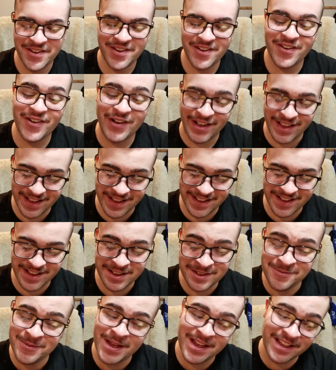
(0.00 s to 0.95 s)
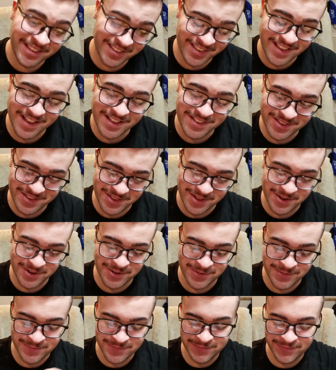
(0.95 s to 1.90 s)
Okay, it makes sense though.
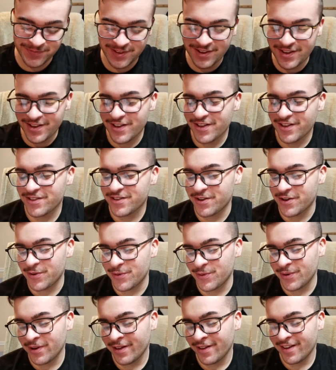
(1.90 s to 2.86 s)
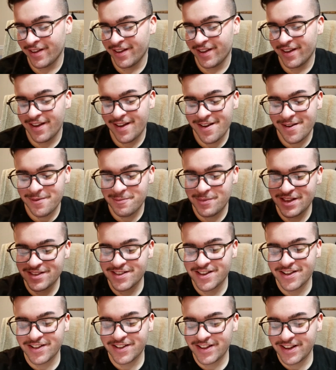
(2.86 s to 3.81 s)
So
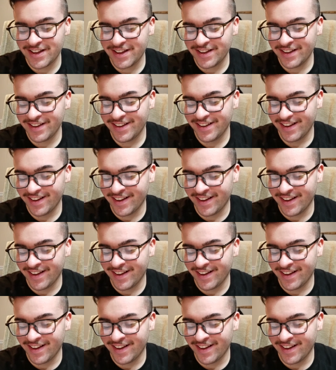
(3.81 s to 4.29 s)
basically,